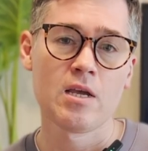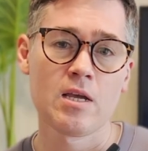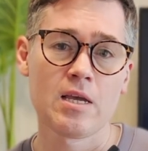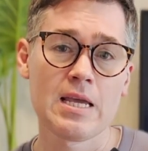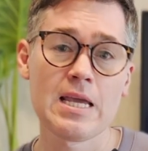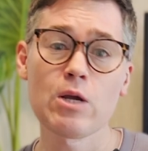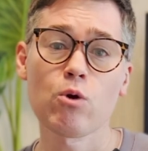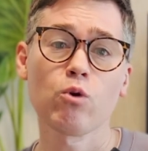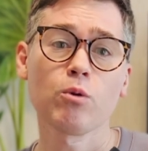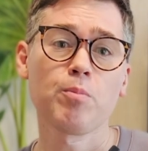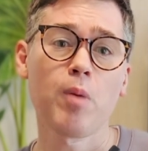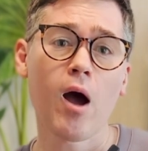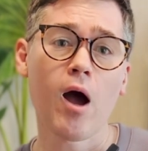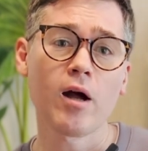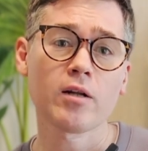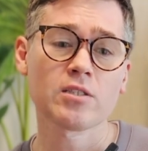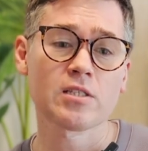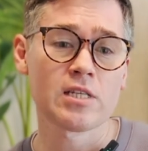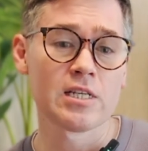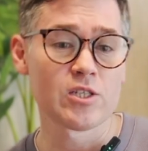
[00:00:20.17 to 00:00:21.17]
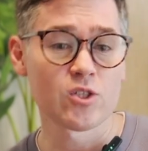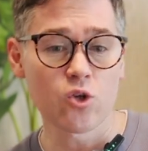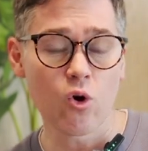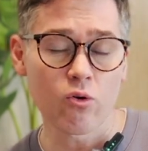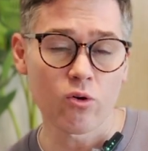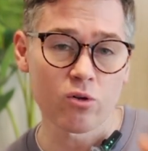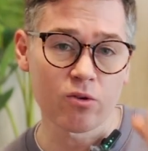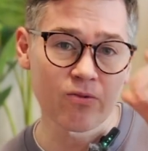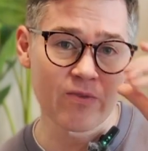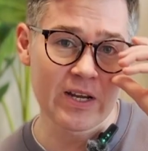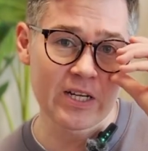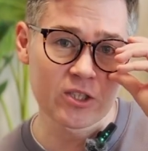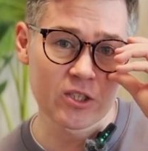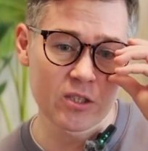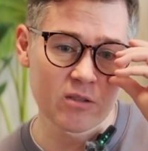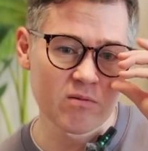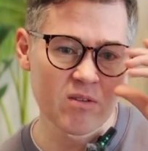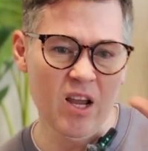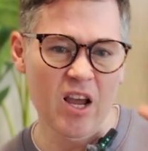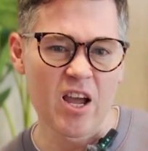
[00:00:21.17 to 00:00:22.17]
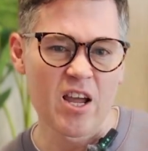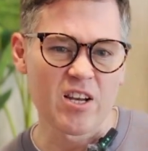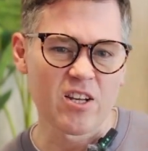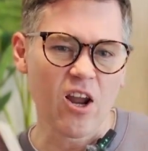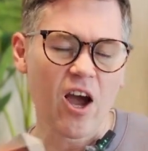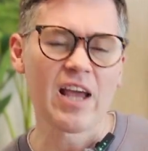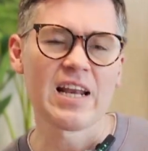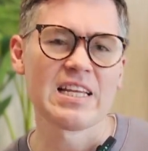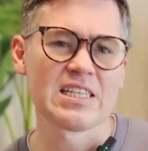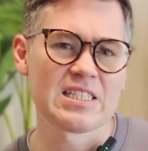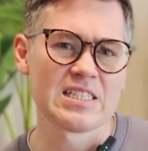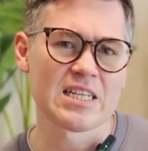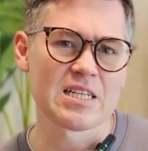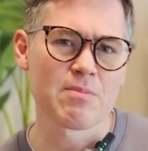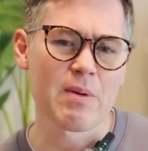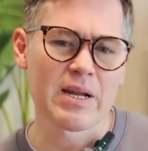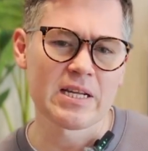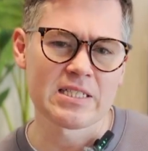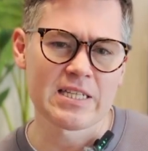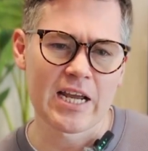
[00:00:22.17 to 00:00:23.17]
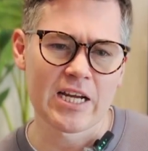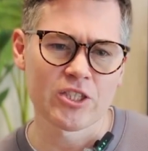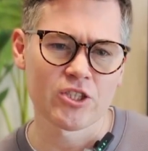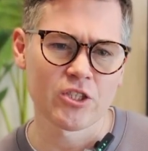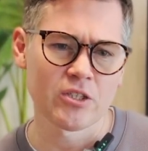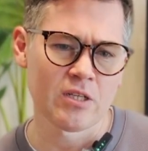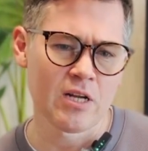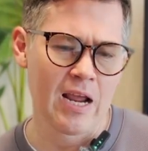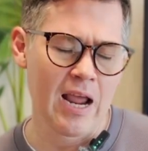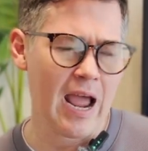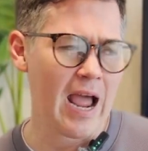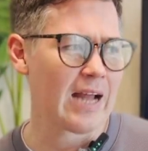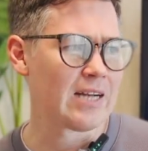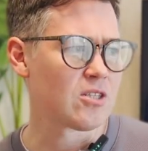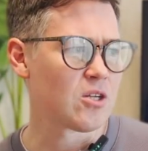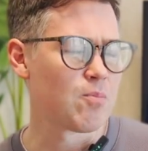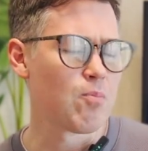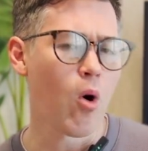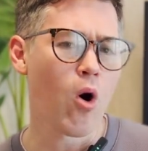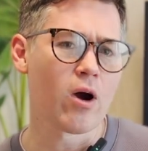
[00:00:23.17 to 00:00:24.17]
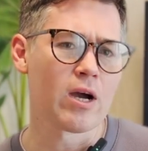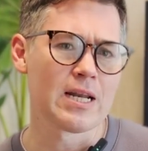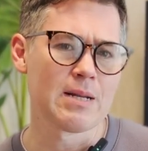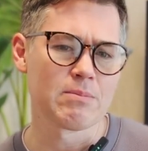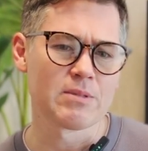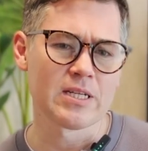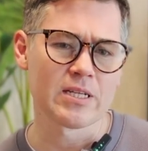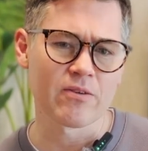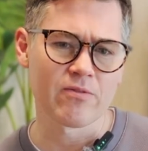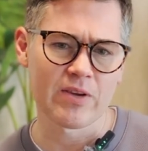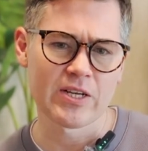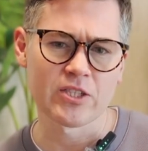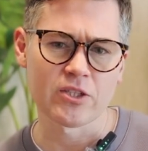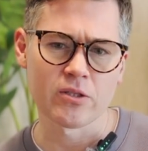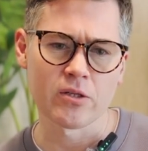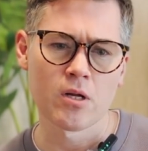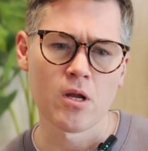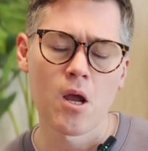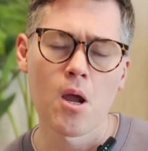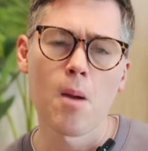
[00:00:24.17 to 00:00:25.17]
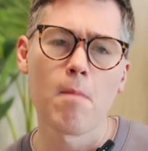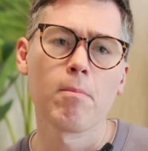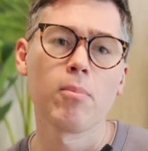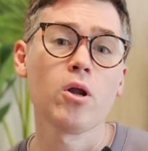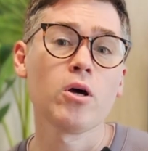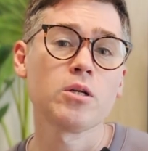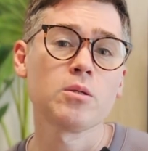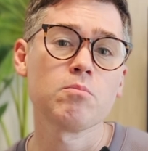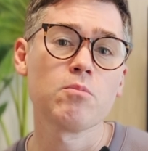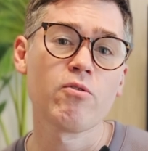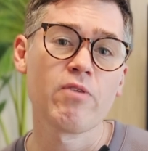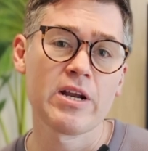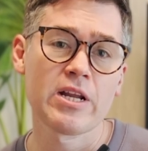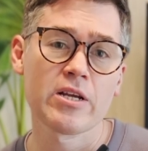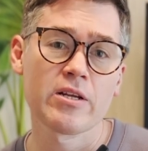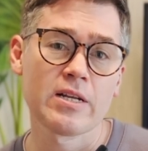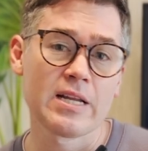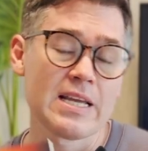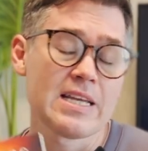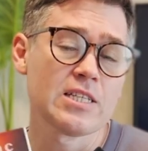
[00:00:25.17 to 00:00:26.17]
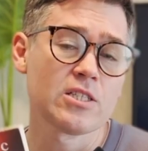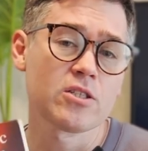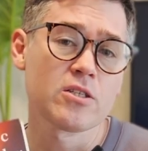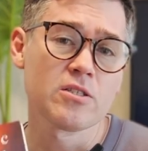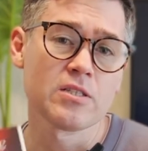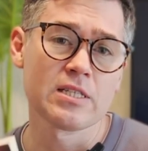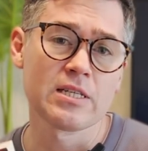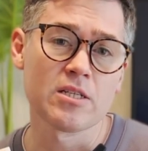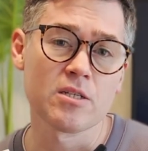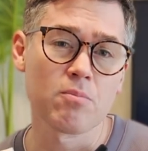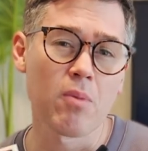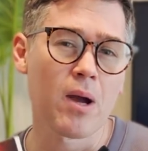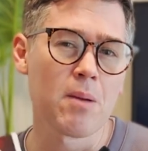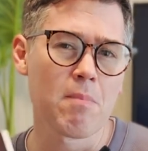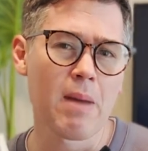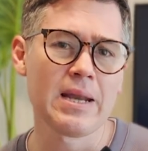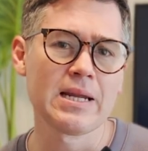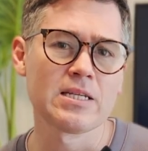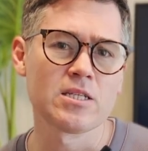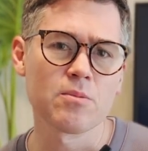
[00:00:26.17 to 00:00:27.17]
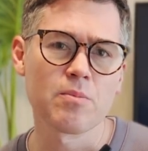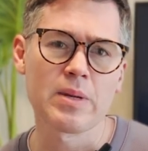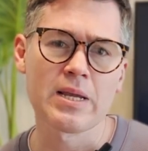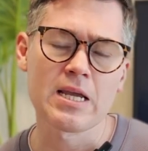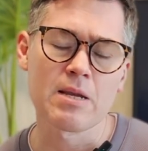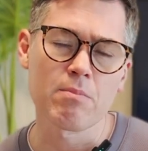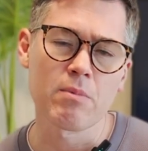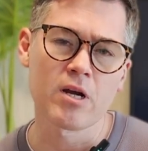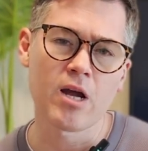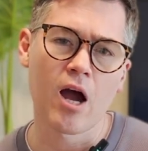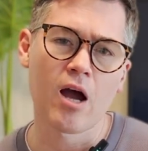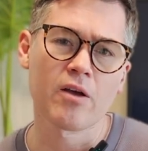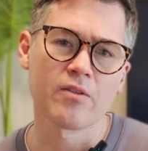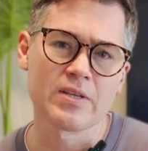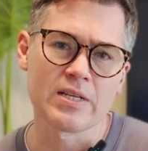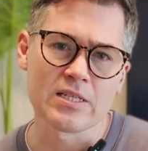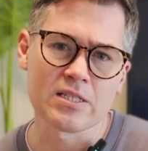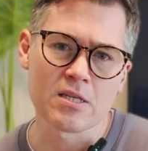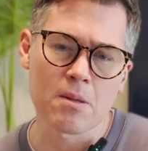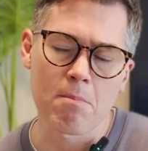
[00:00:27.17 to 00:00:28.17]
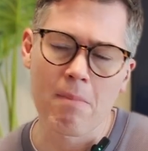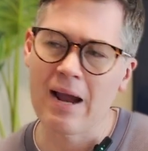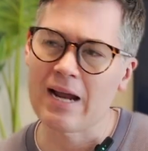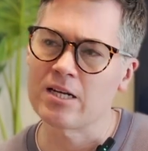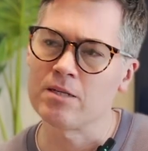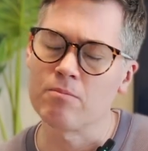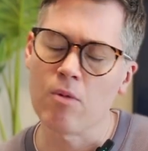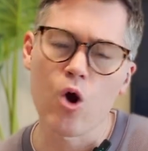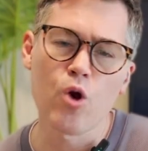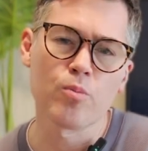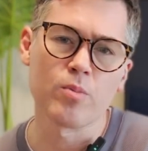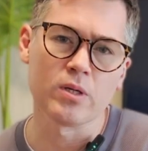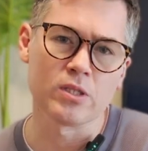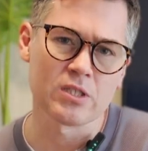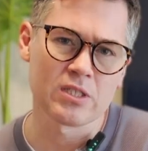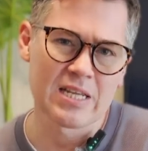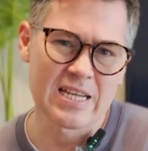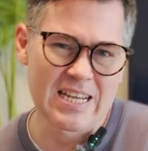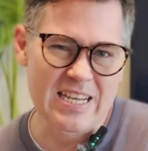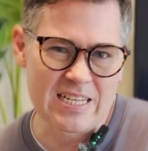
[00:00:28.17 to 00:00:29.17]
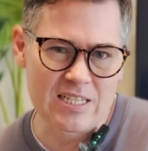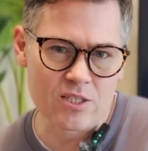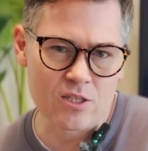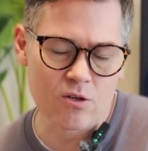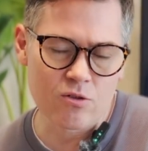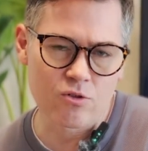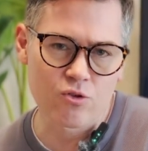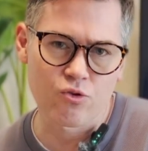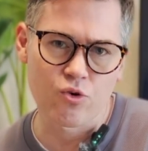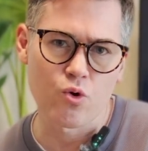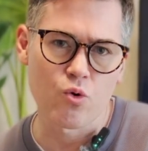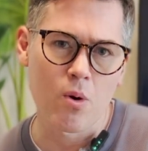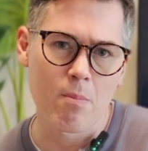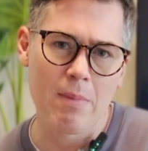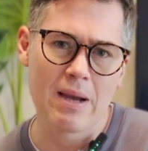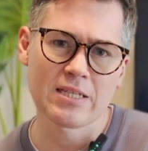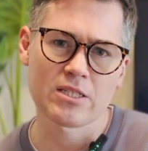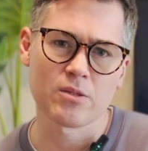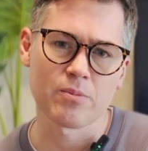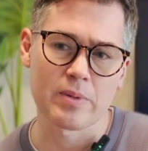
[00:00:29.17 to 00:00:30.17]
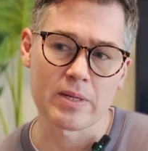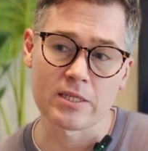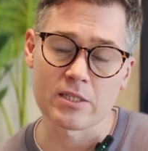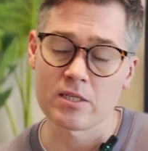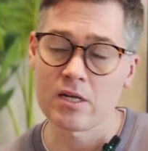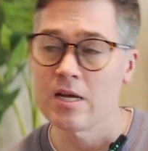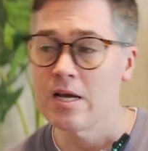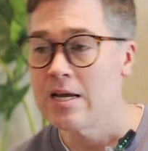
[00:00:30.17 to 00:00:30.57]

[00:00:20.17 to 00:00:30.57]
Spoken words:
Equal parts historical fiction, nihilistic meditation, and apocalyptic vision, Blood Meridian is considered by many to be McCarthy's magnum opus, his true masterpiece.